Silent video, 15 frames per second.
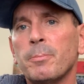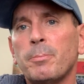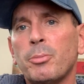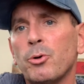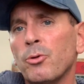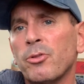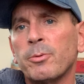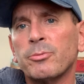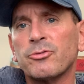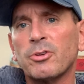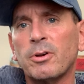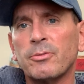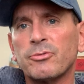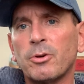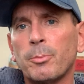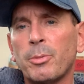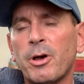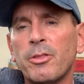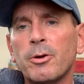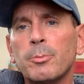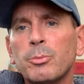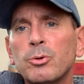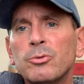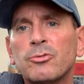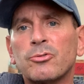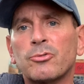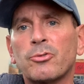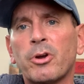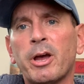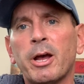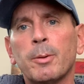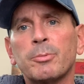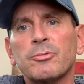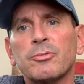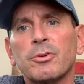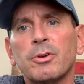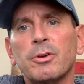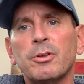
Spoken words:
pull themselves up by their bootstraps,